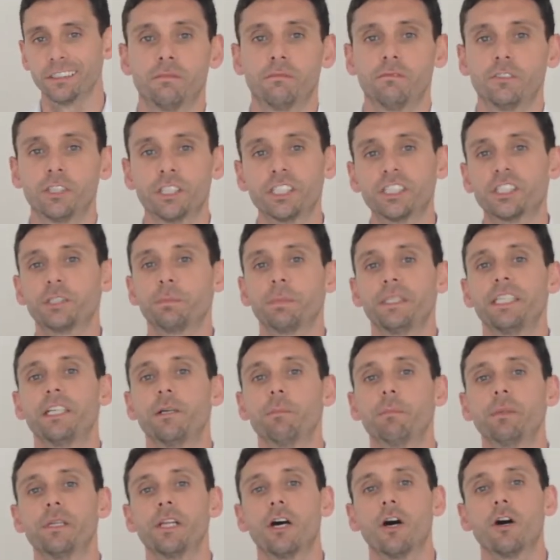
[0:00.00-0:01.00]
So this has been a
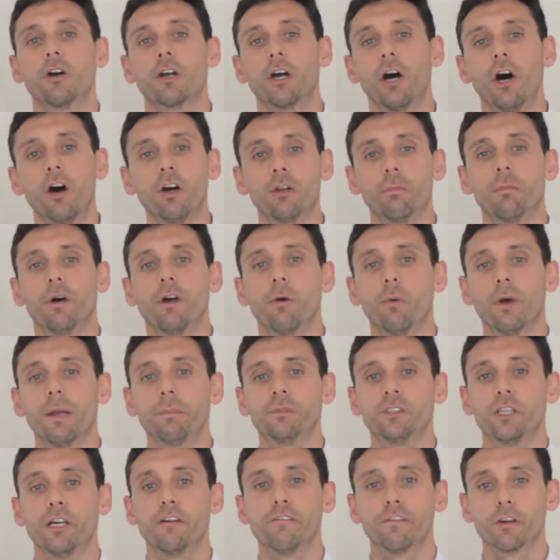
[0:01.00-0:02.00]
blog on my
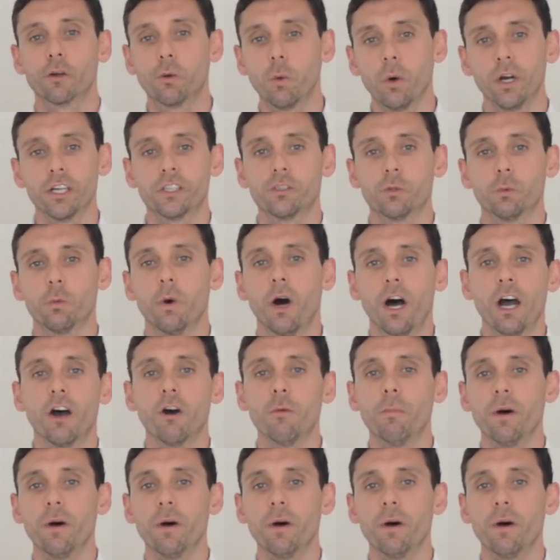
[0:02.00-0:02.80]
website for quite a while,